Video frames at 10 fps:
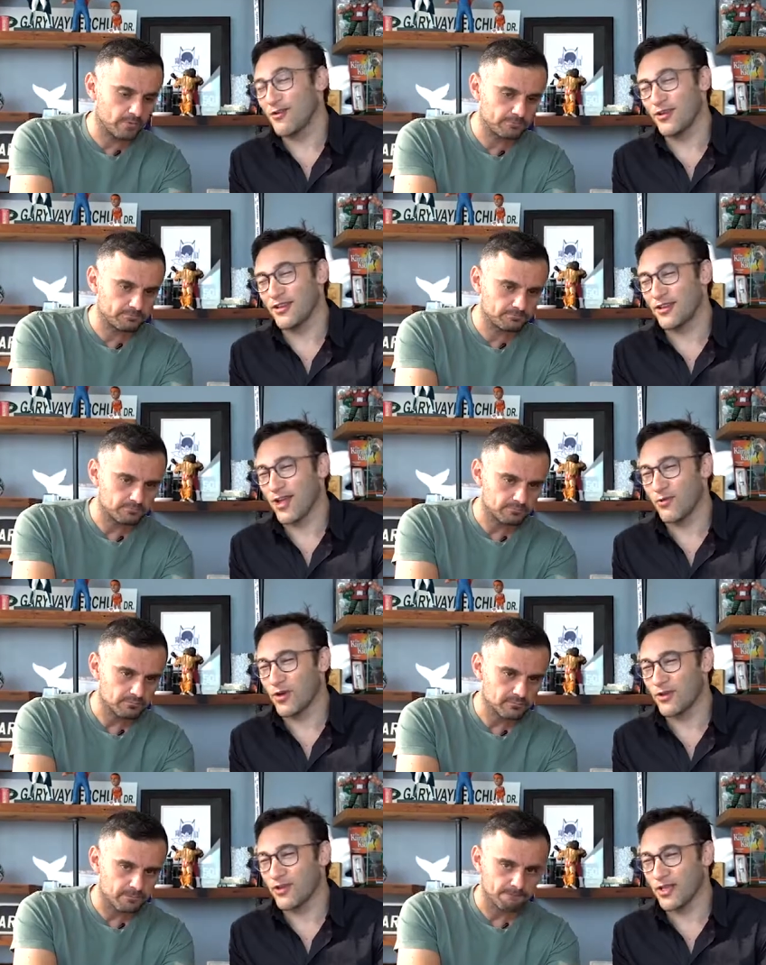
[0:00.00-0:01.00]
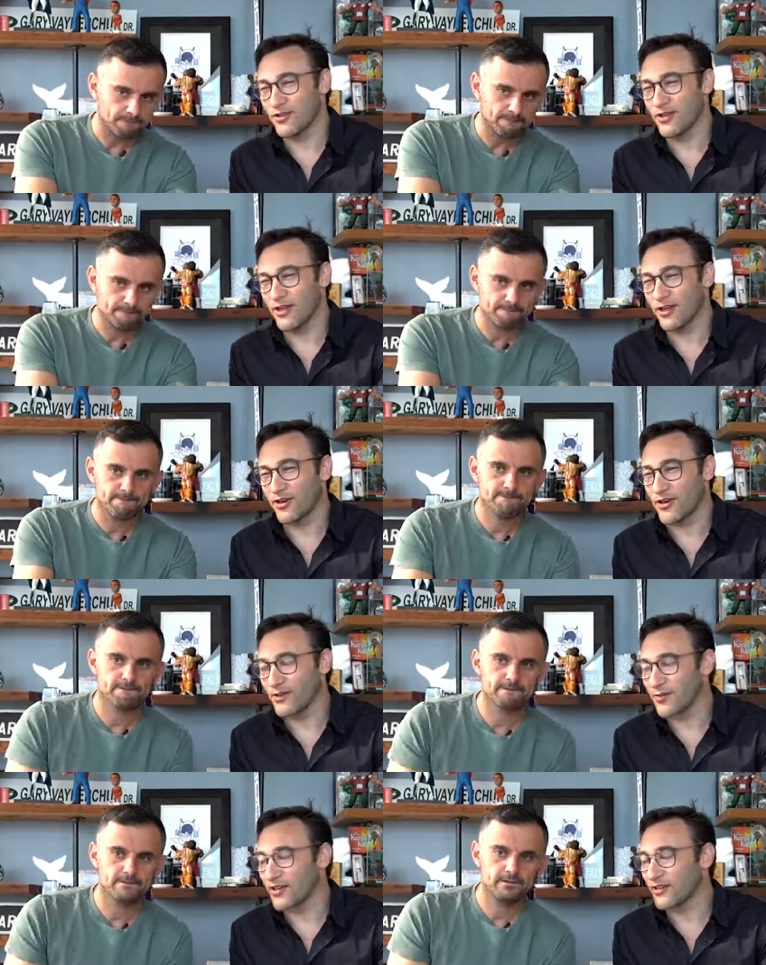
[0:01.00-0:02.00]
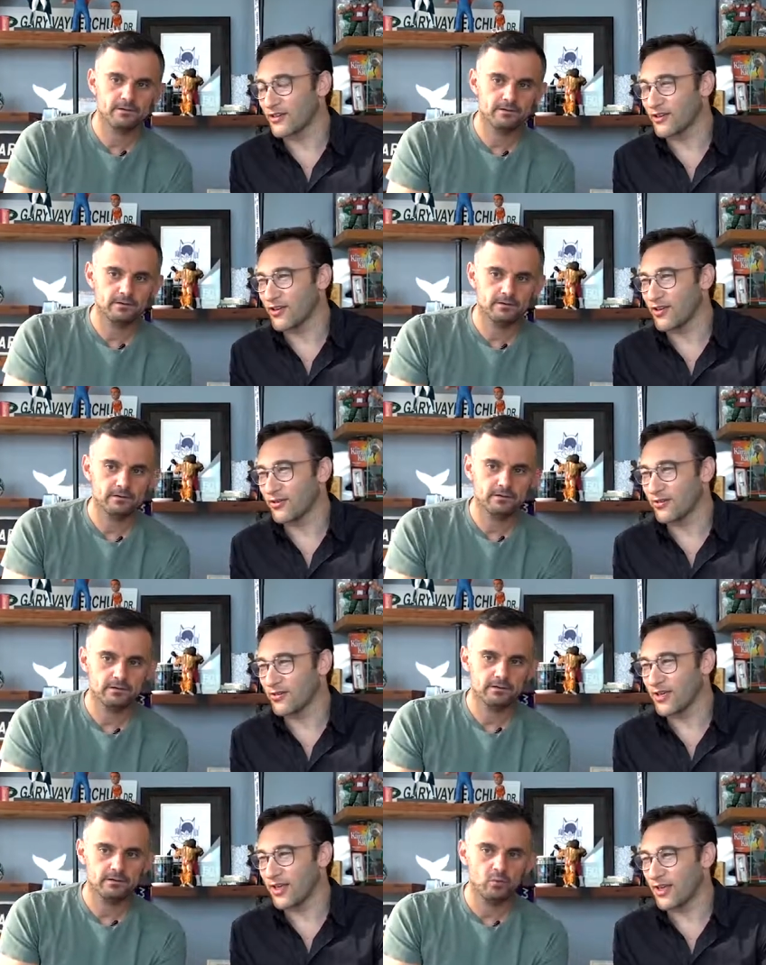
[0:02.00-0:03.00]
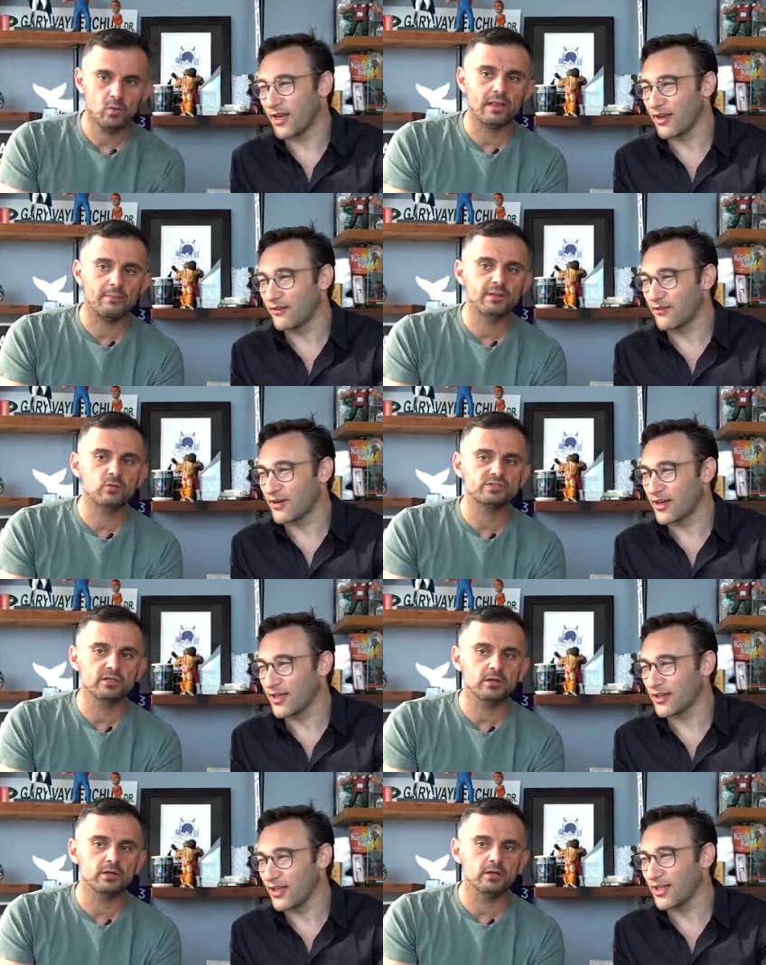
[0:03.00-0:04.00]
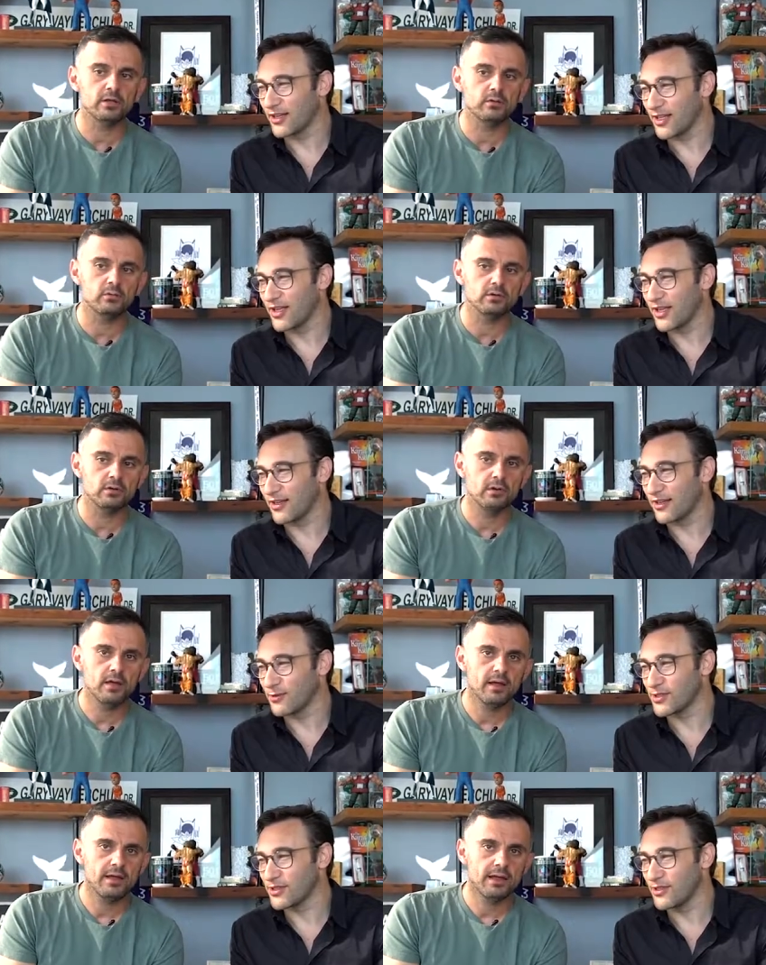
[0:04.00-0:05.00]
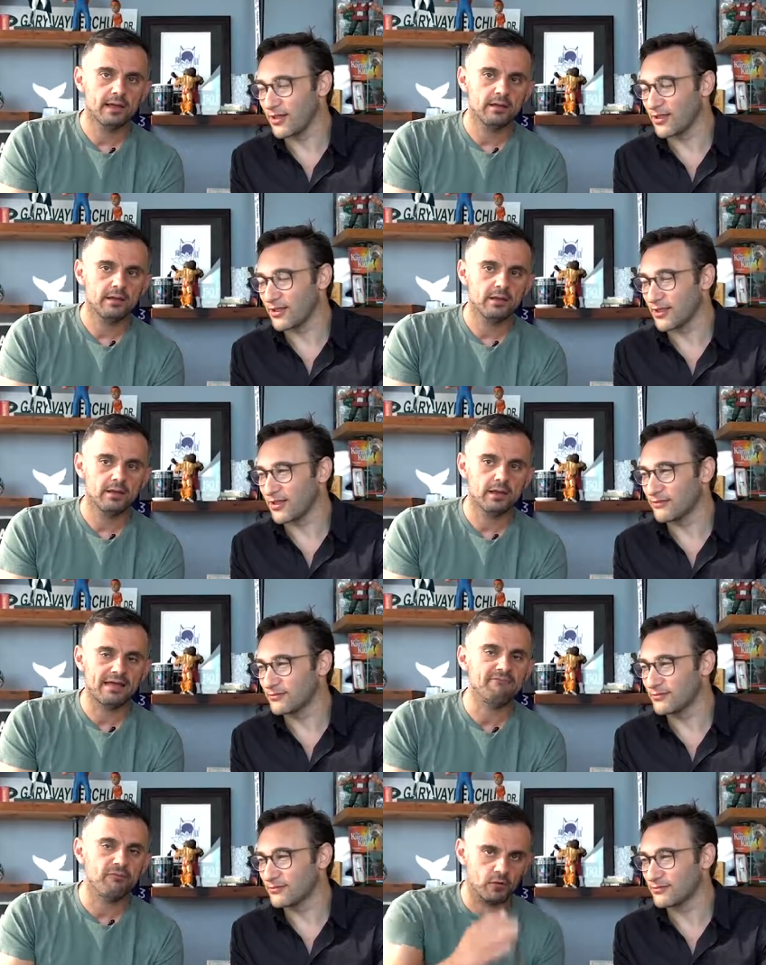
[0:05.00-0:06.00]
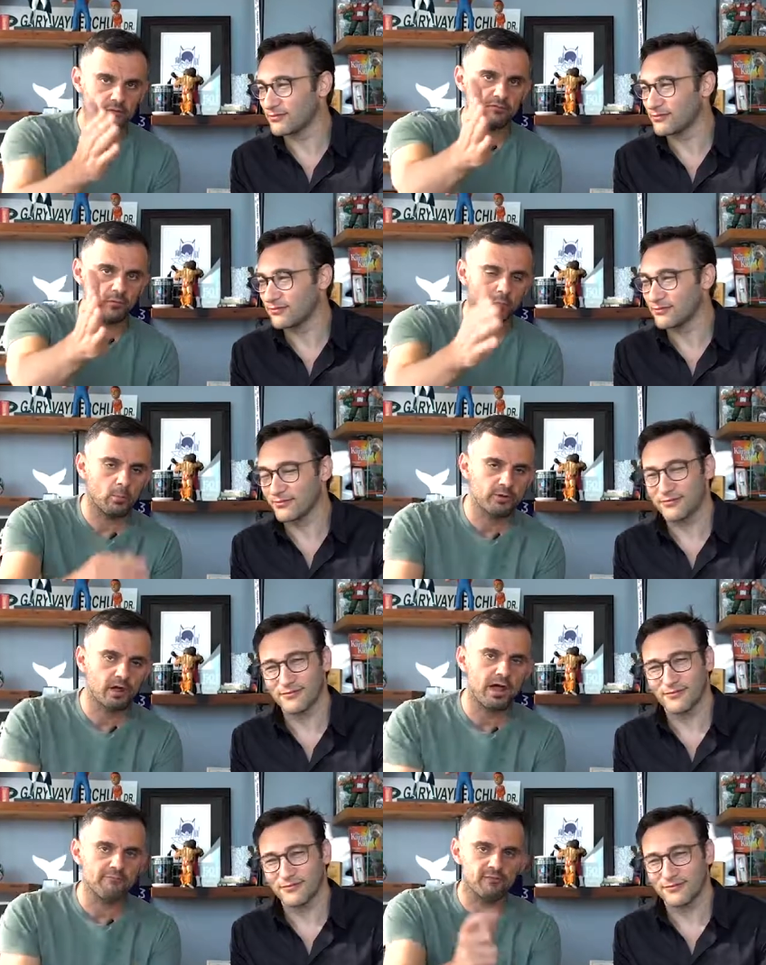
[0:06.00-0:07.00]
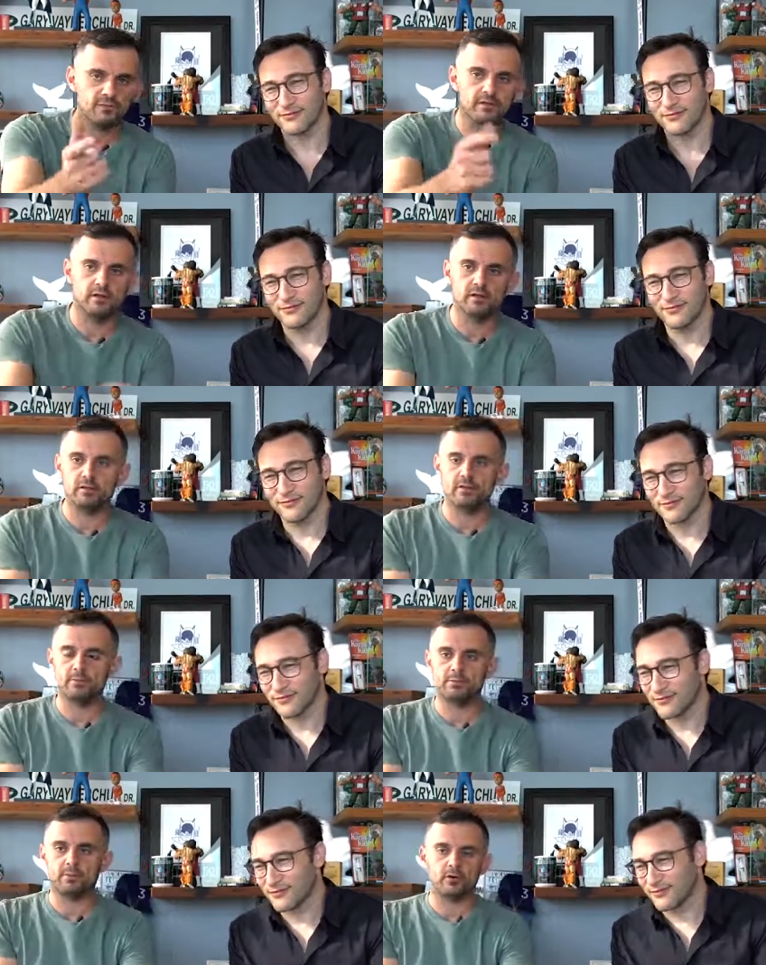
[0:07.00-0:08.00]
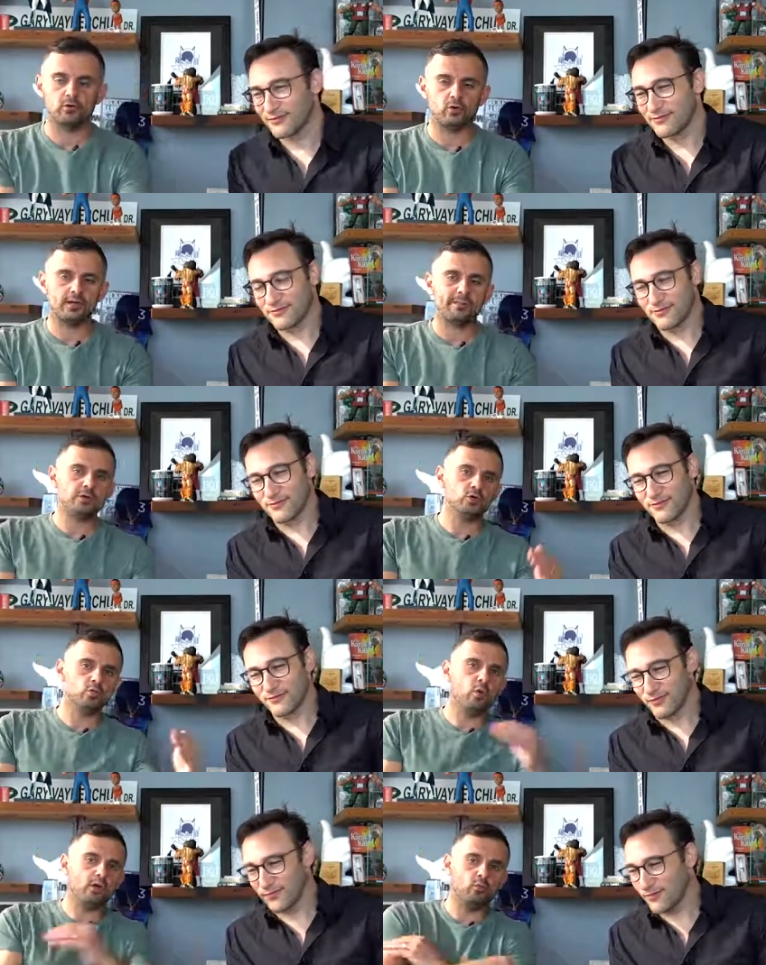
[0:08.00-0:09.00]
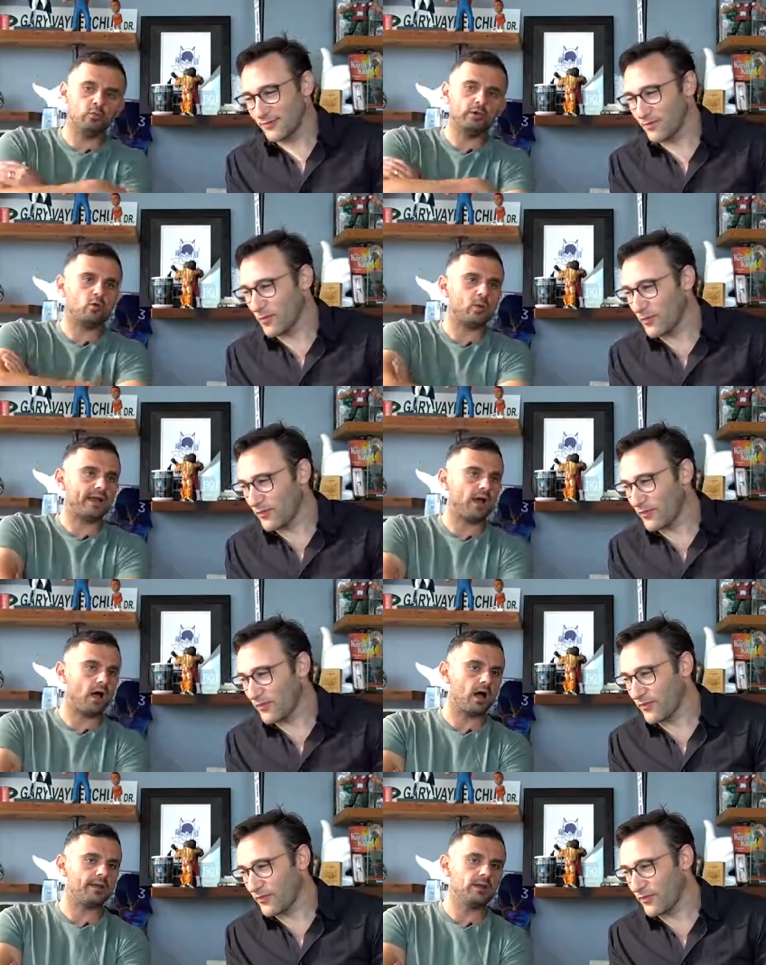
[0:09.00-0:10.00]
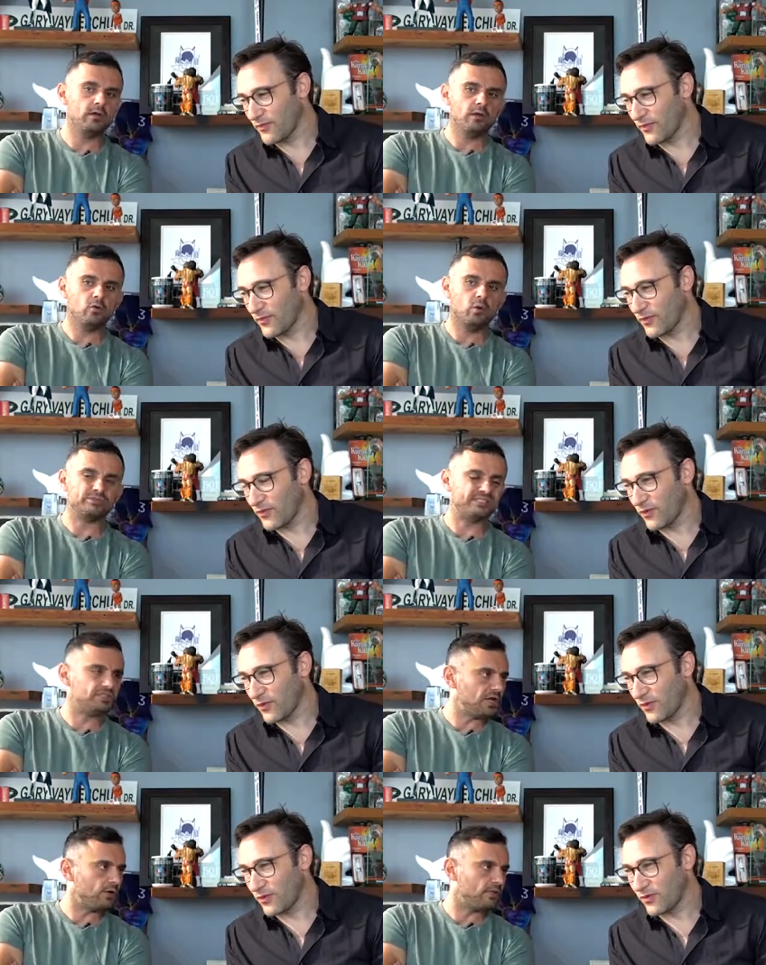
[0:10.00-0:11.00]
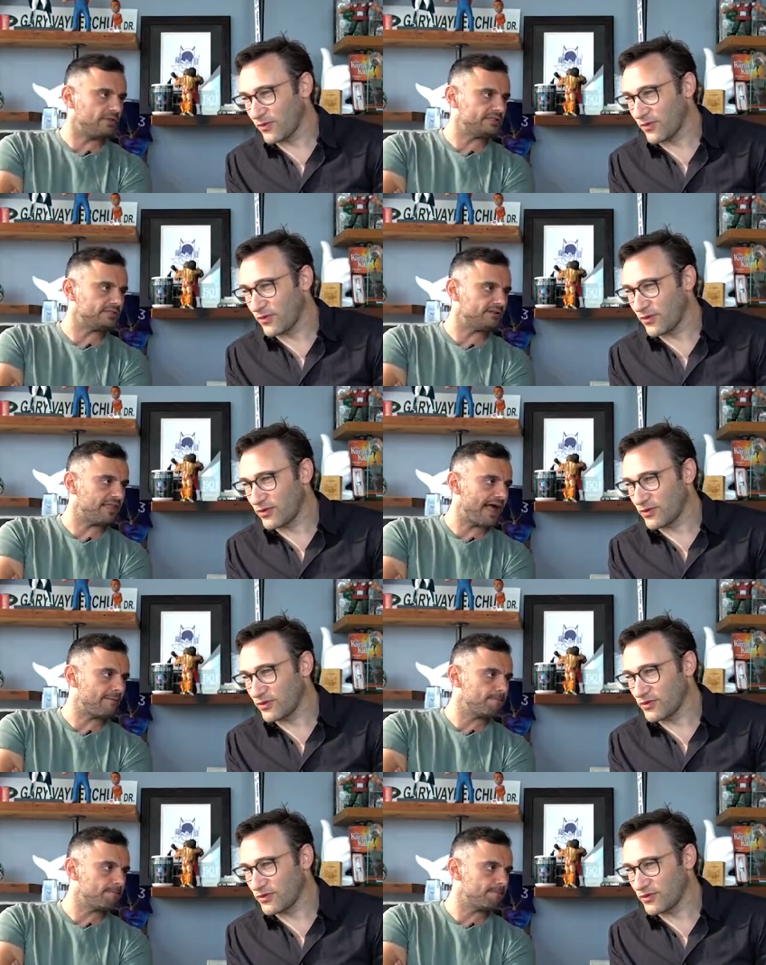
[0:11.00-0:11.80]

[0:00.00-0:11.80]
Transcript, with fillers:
Speaker 1: i won i won the internet lottery i mean you know it, well i, got, I mean there was, i got, I got lucky it was i got lucky and
Speaker 2: for one more time for the the people that are learning about you what real quick on what was the general thesis of that